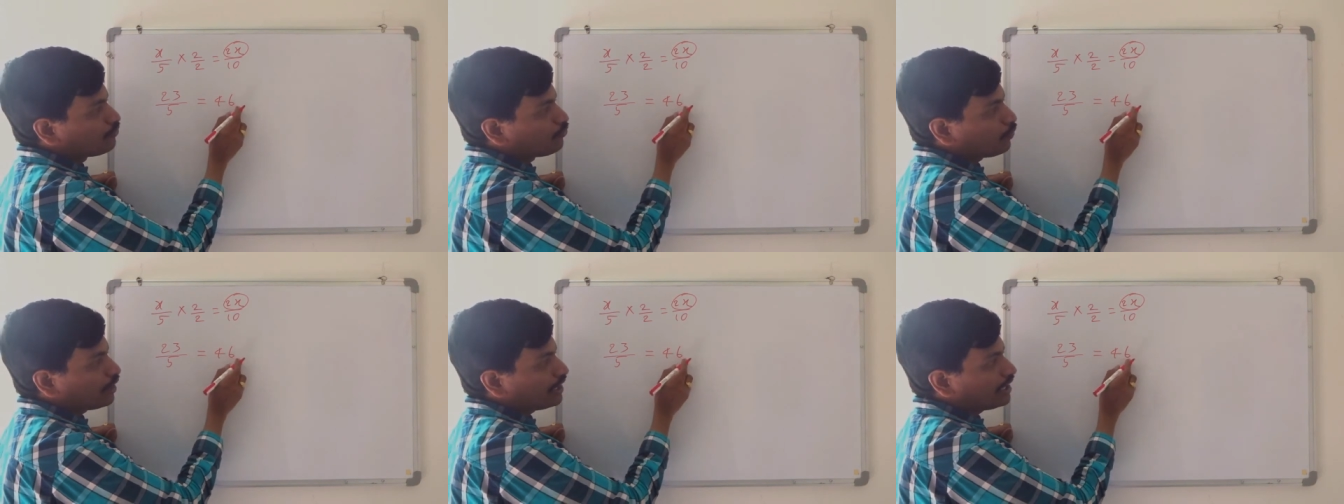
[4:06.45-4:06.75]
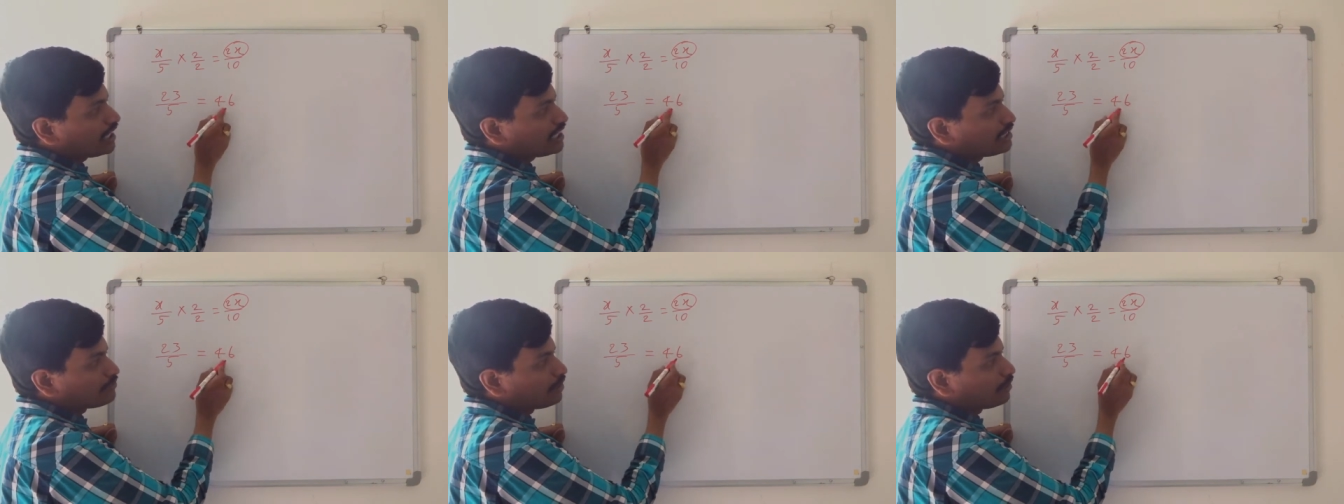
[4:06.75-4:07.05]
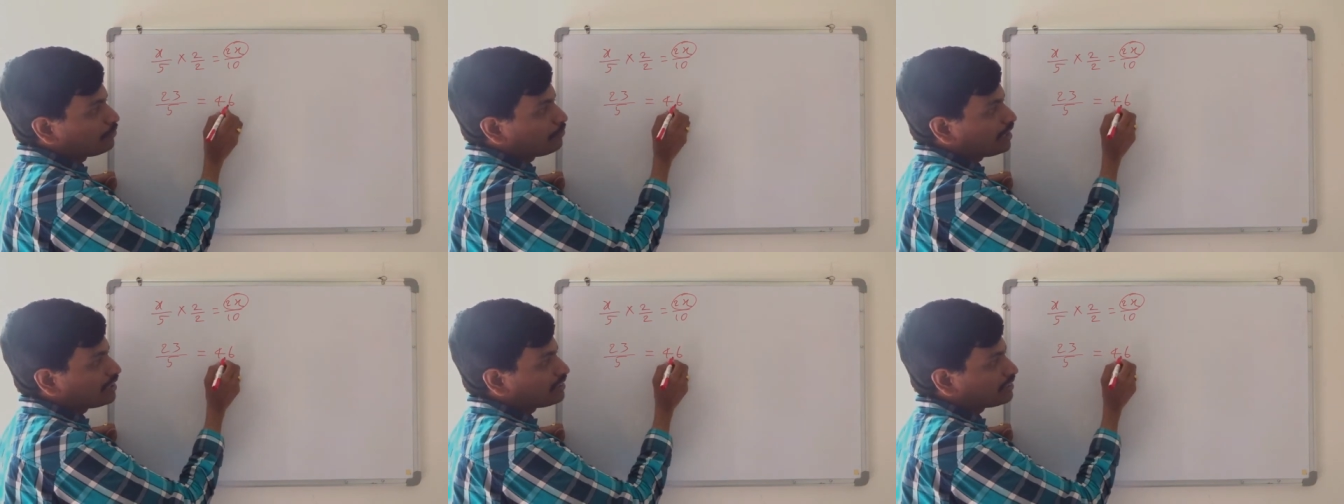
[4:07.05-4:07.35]
One
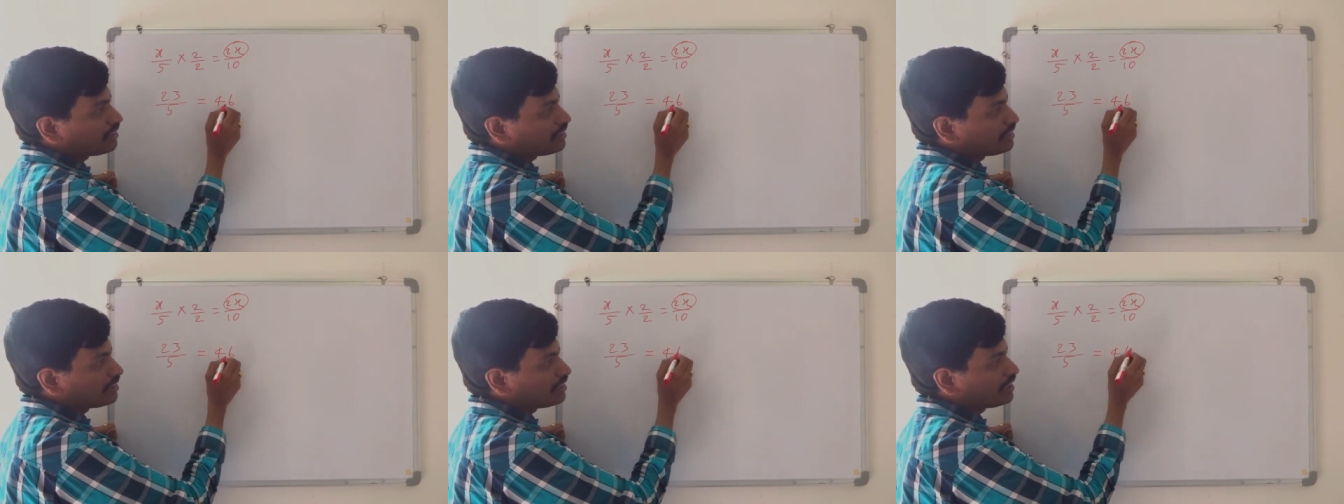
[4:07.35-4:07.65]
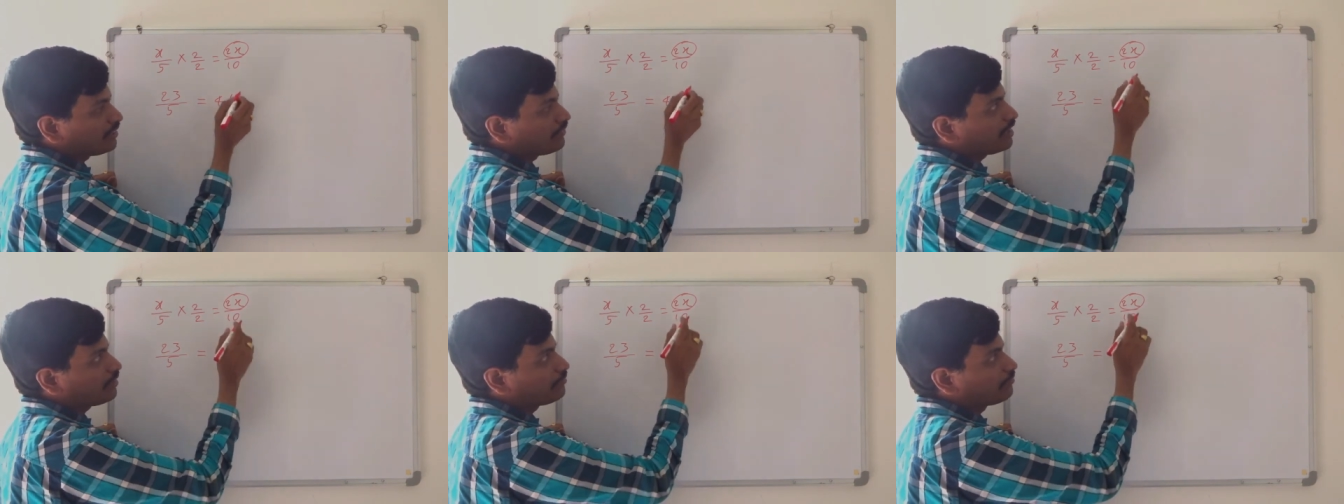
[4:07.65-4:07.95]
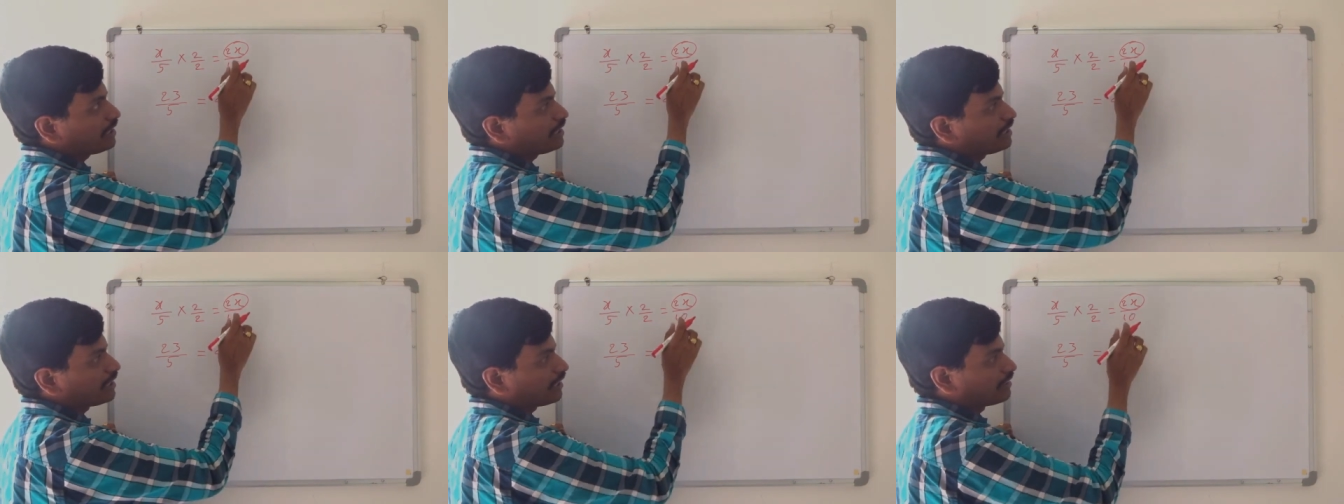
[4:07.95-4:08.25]
decimal places. Divide
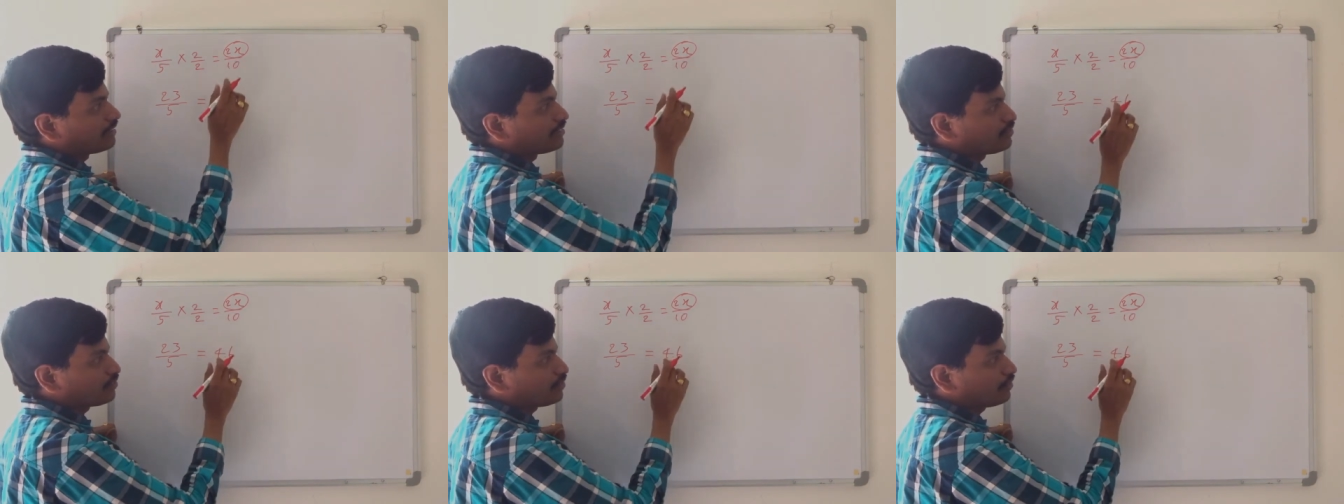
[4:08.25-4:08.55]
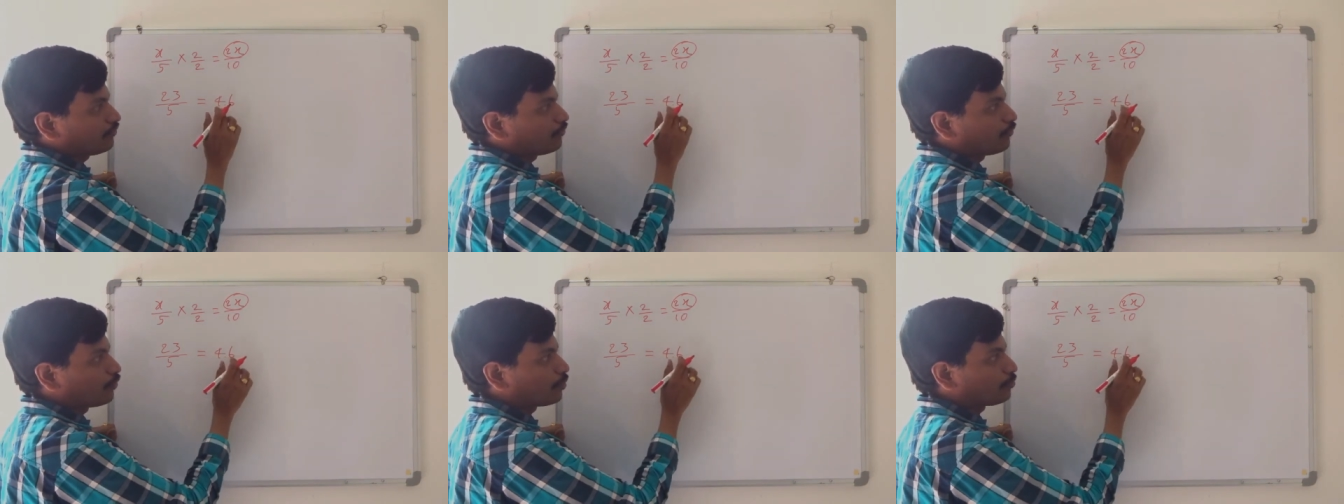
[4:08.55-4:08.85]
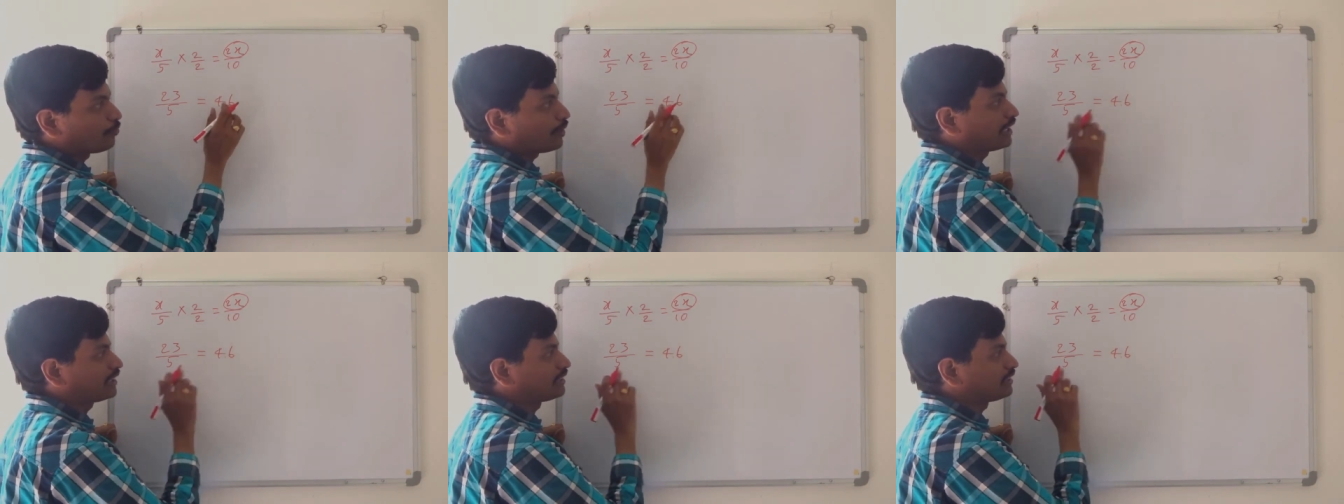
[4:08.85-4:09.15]
by 10. So
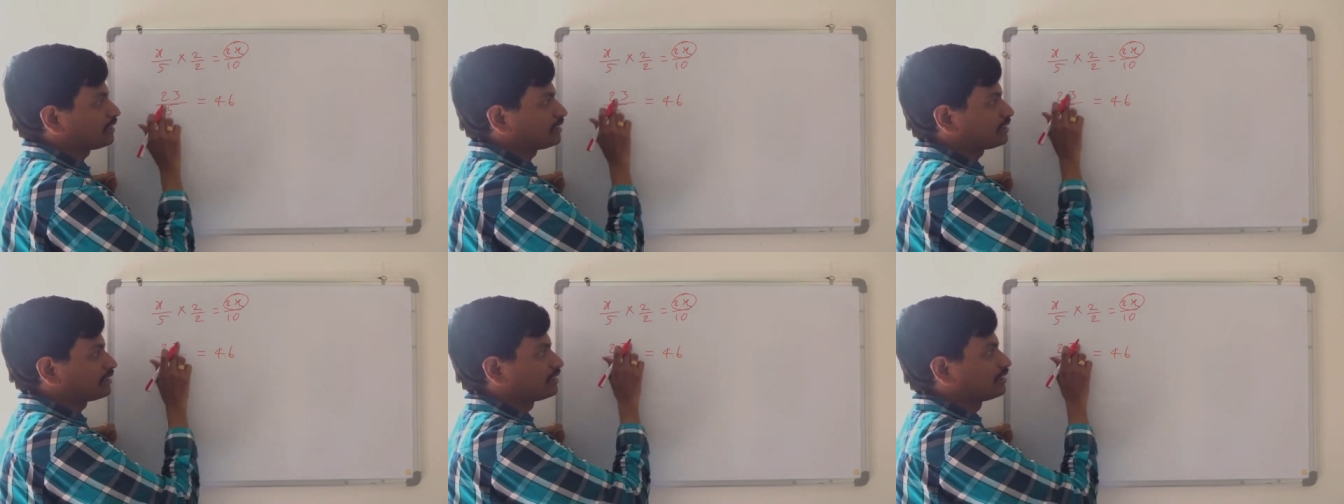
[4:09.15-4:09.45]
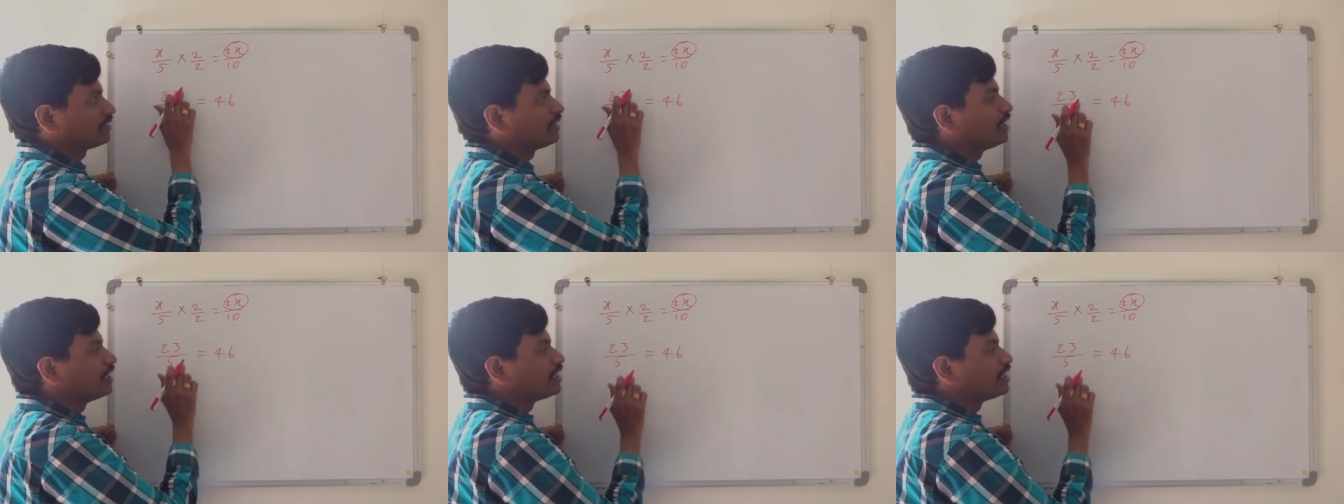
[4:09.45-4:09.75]
4.6.